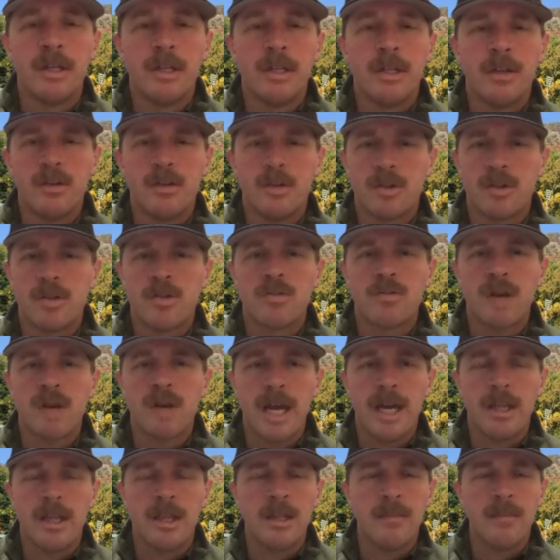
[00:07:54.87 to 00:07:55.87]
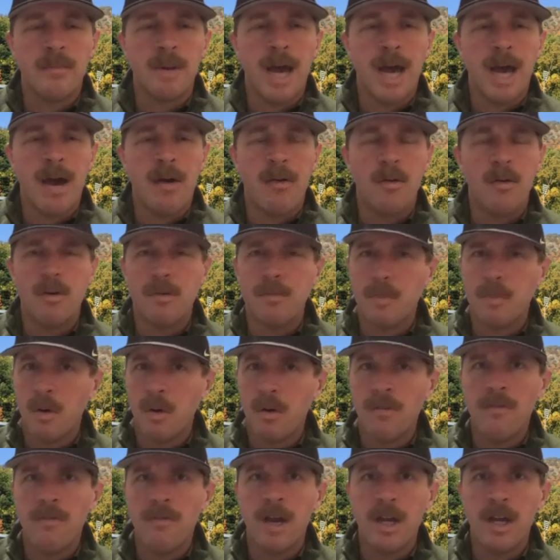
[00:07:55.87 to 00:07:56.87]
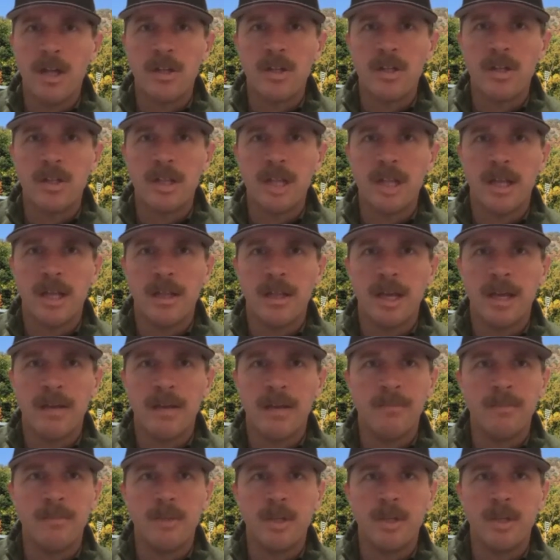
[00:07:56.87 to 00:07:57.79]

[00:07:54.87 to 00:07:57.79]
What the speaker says: their strength and power and motivation that